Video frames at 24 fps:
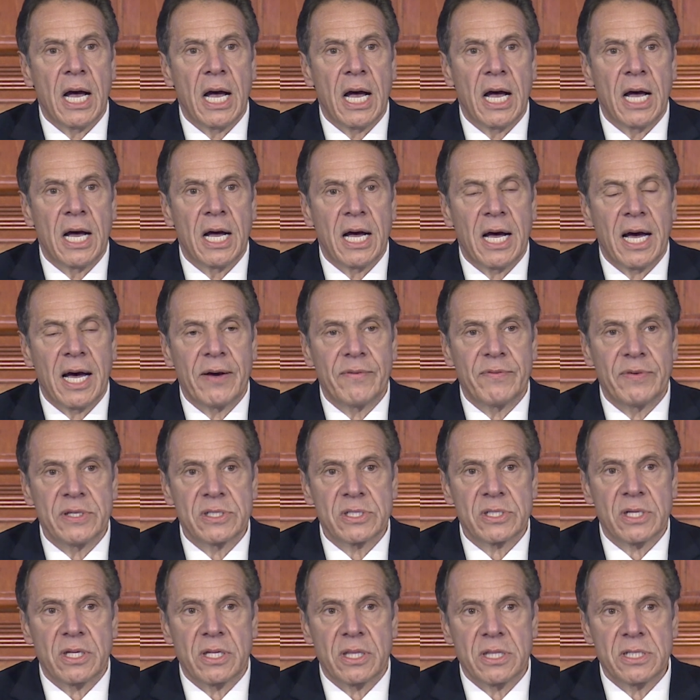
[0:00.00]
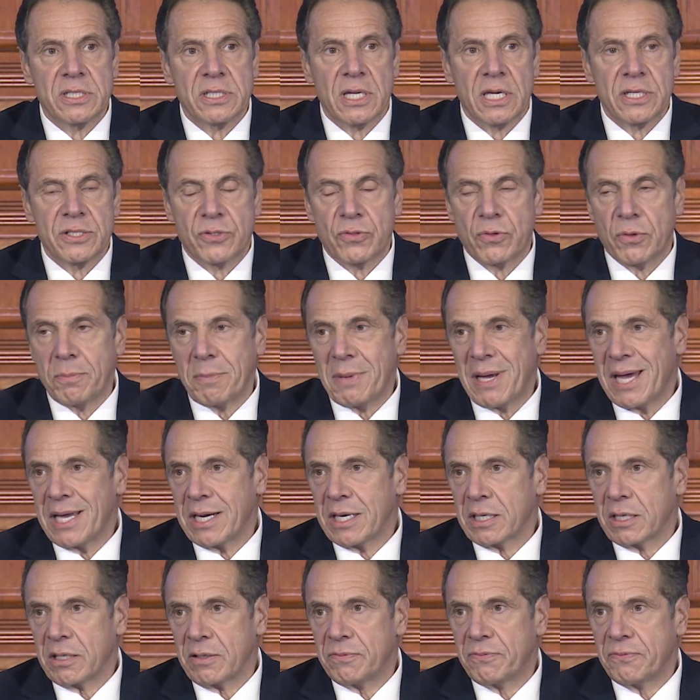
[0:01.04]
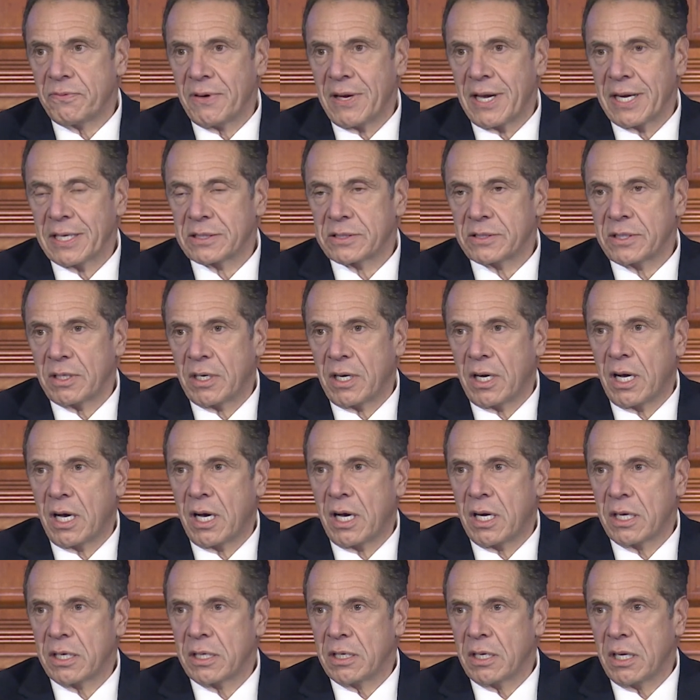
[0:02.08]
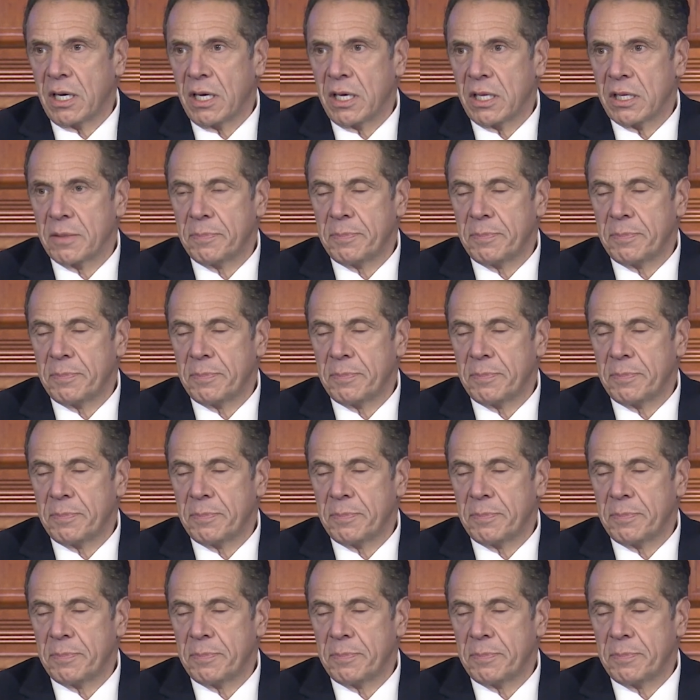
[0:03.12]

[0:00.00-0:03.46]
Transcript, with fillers: Uh, obviously, this has dramatic effect on uh,